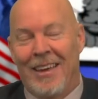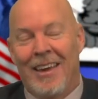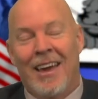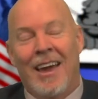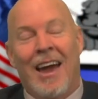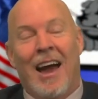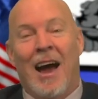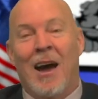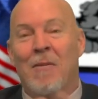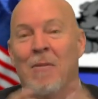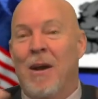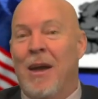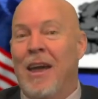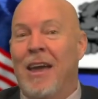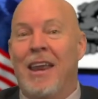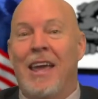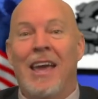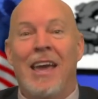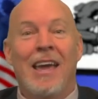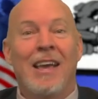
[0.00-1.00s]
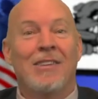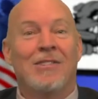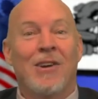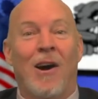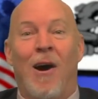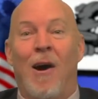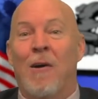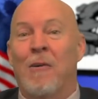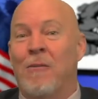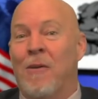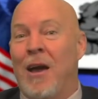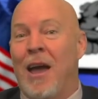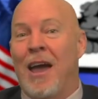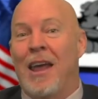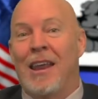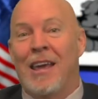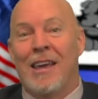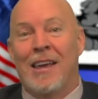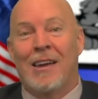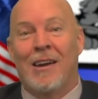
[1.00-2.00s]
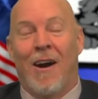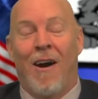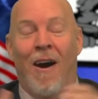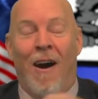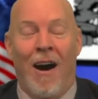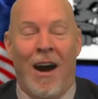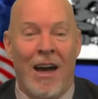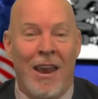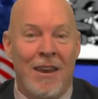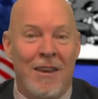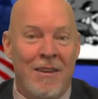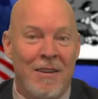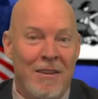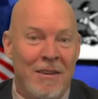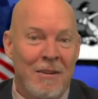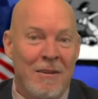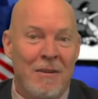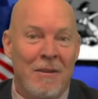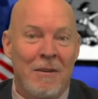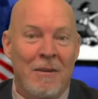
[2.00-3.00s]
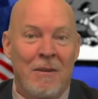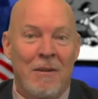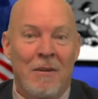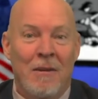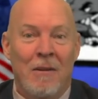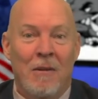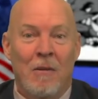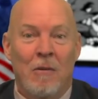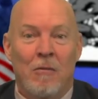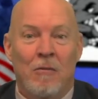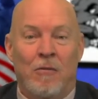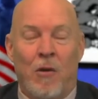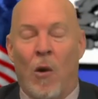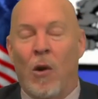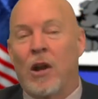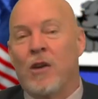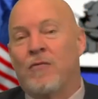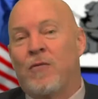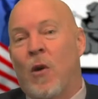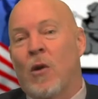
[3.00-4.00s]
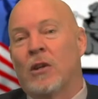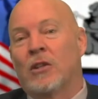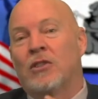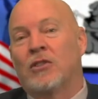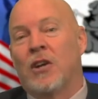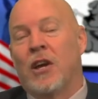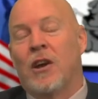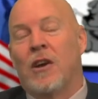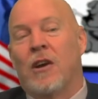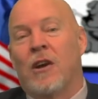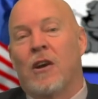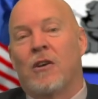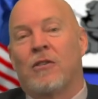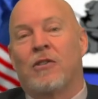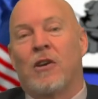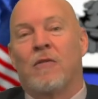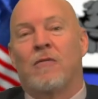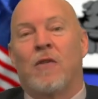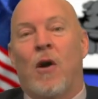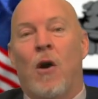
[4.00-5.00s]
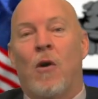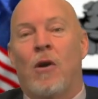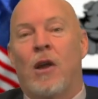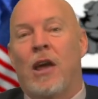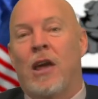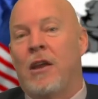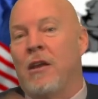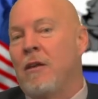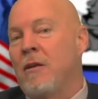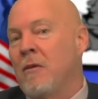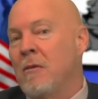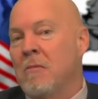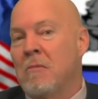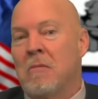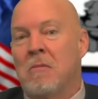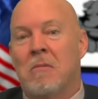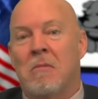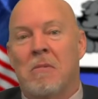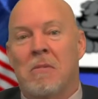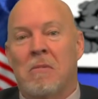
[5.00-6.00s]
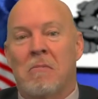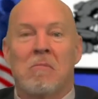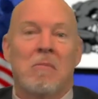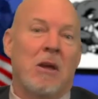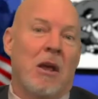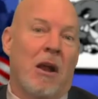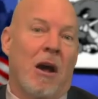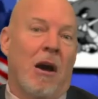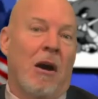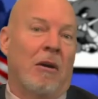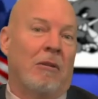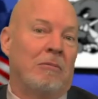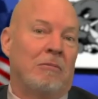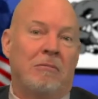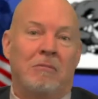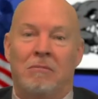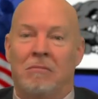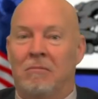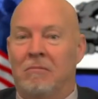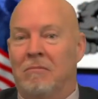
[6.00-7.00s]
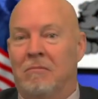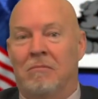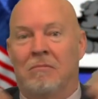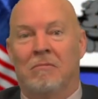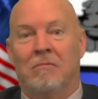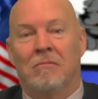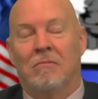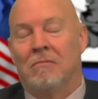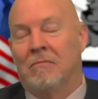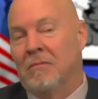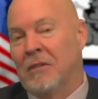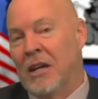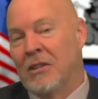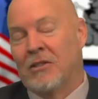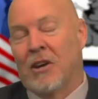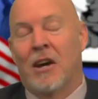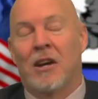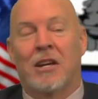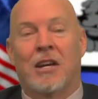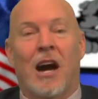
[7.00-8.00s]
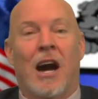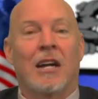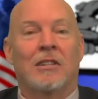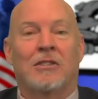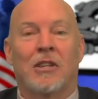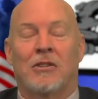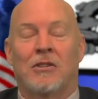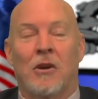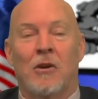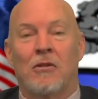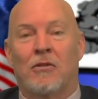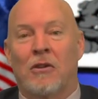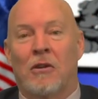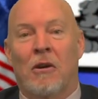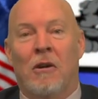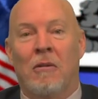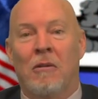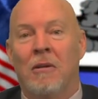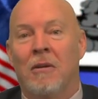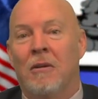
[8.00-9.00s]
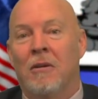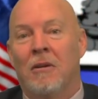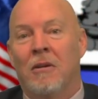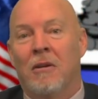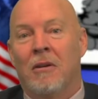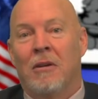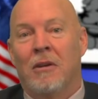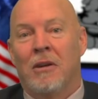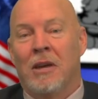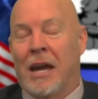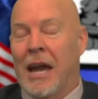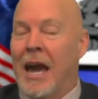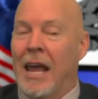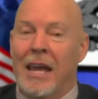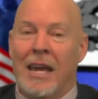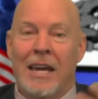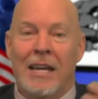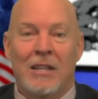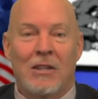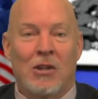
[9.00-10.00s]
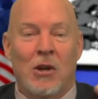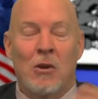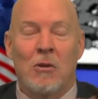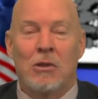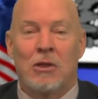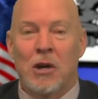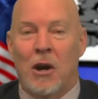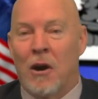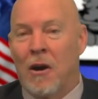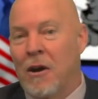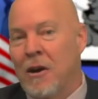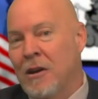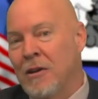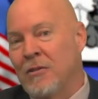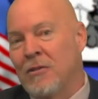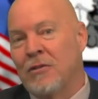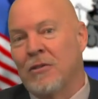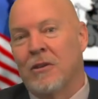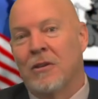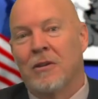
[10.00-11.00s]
I mean, he's already gone. 44 senators have voted, you know, it's unconstitutional. You got to get two-thirds.